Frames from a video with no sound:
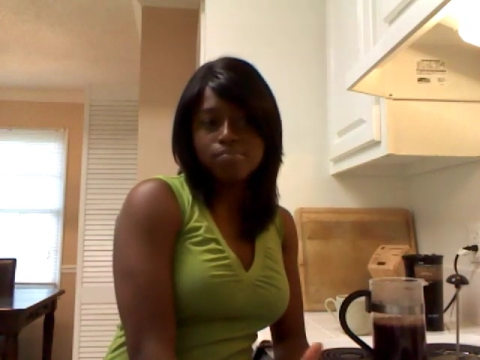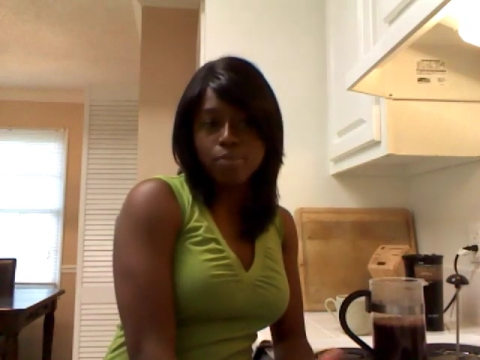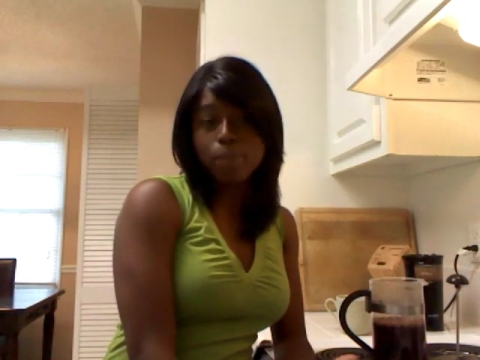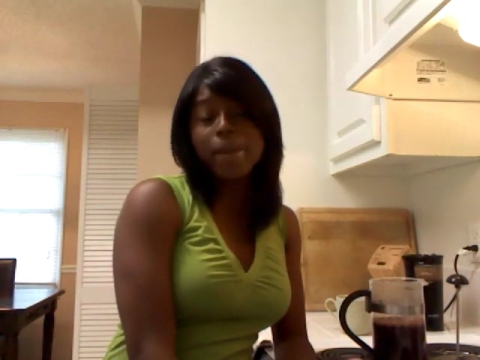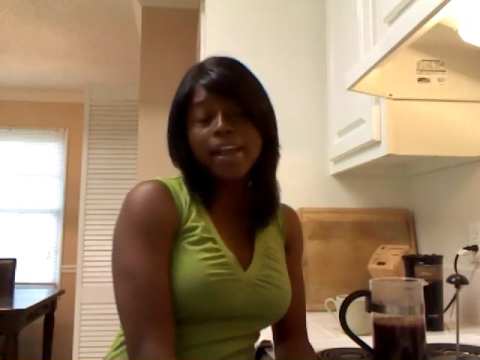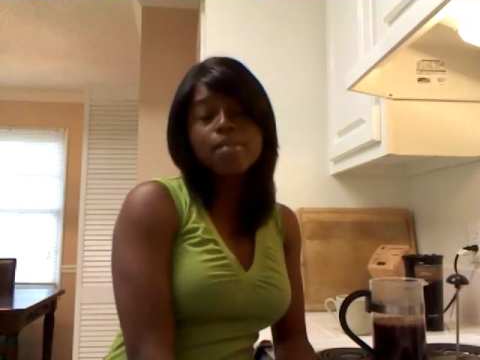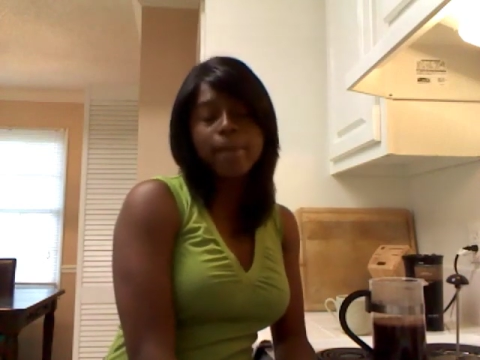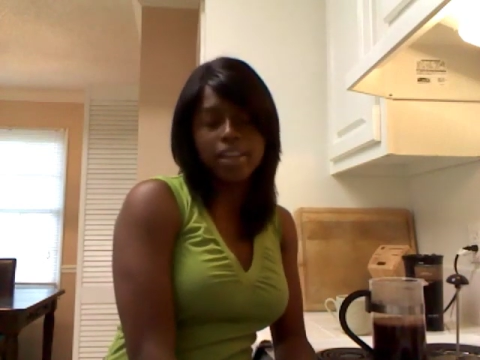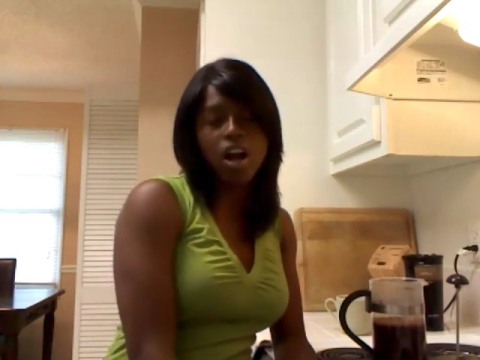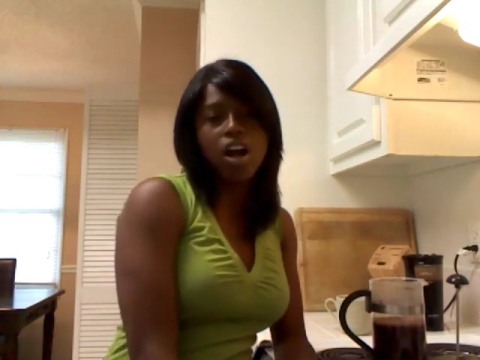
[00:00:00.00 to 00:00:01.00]

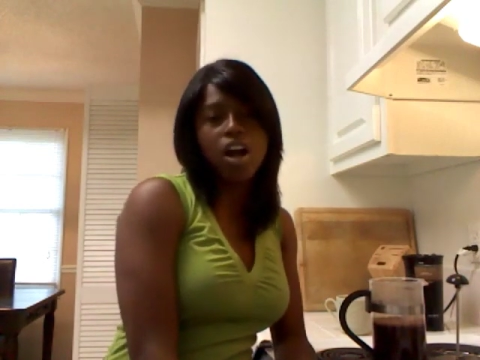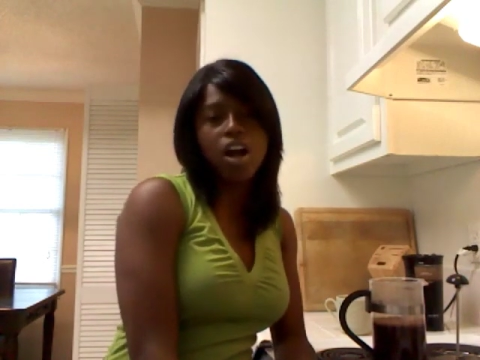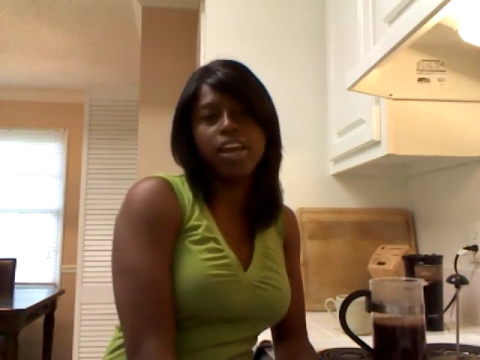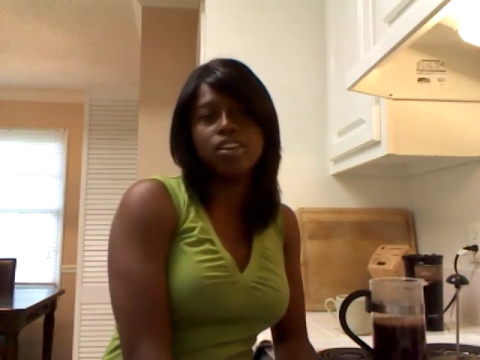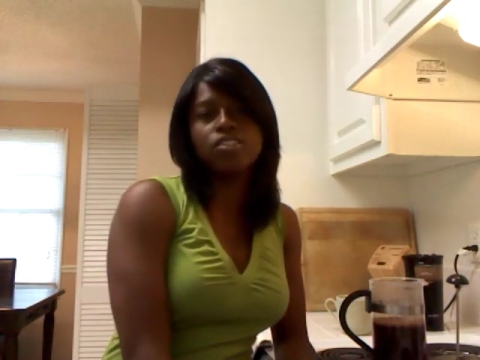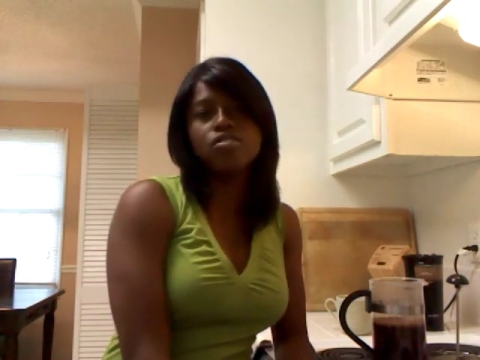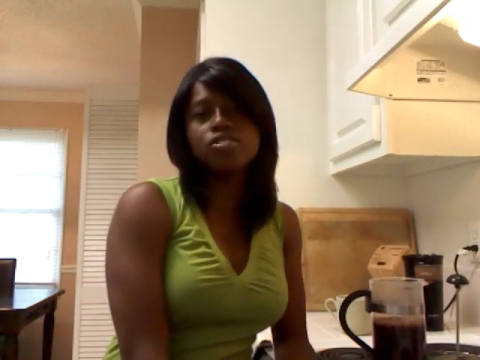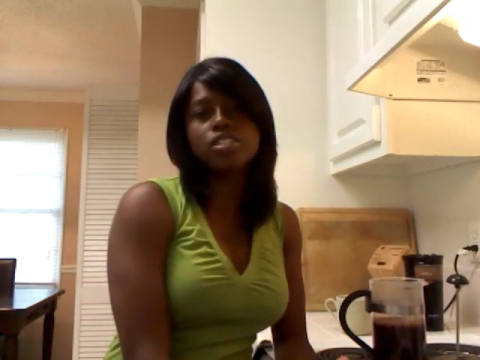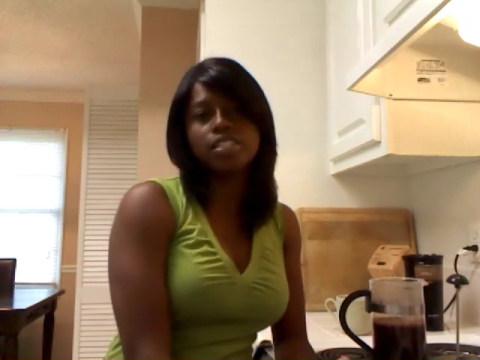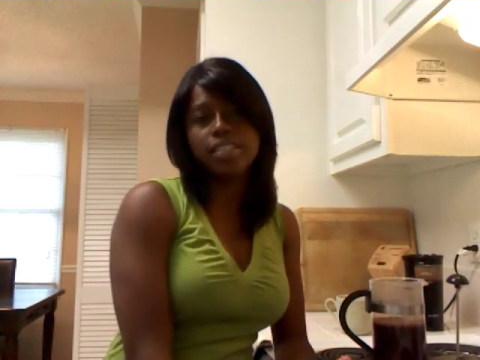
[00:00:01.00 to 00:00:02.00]
prepare my coffee, I
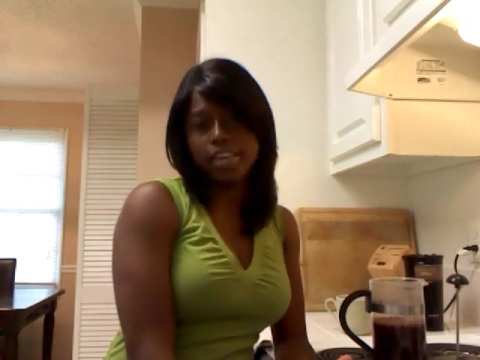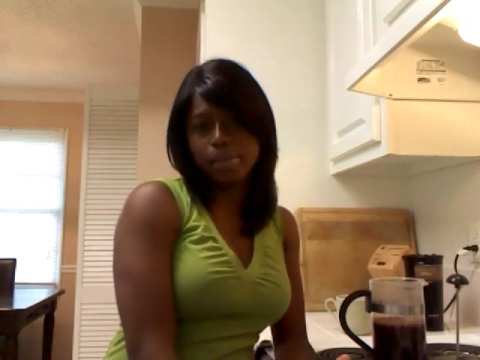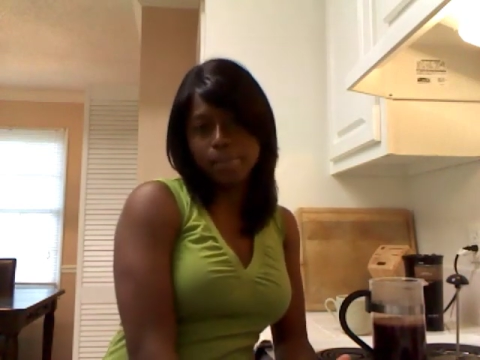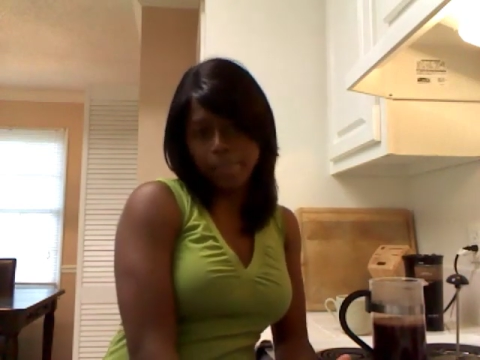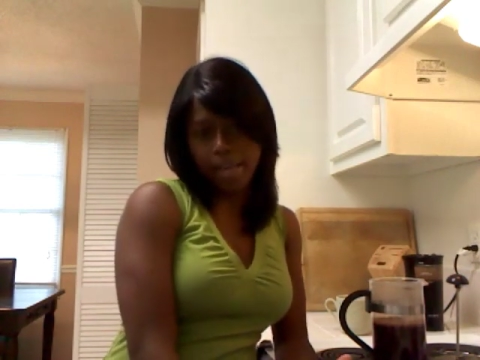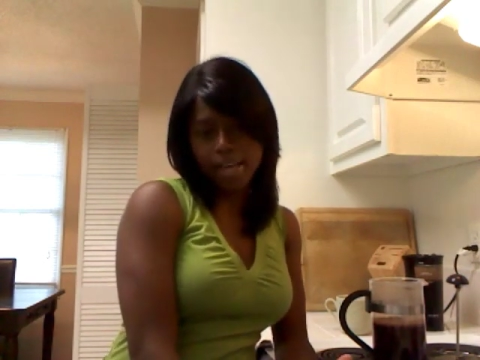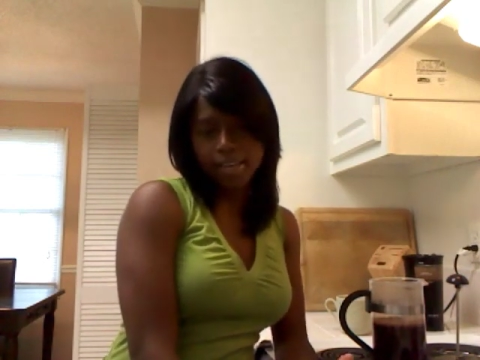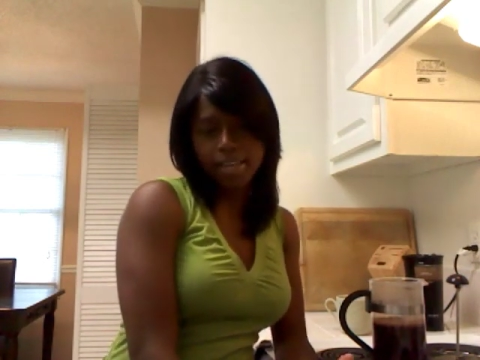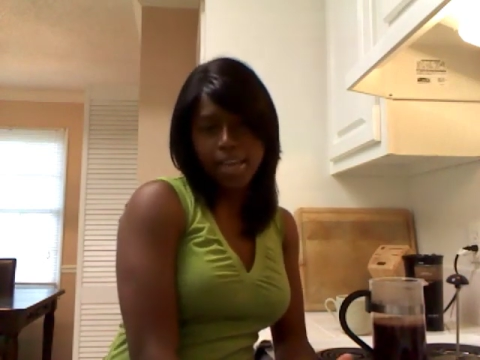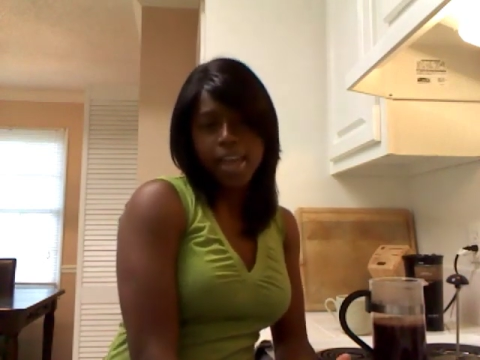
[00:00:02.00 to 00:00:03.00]
usually take it black,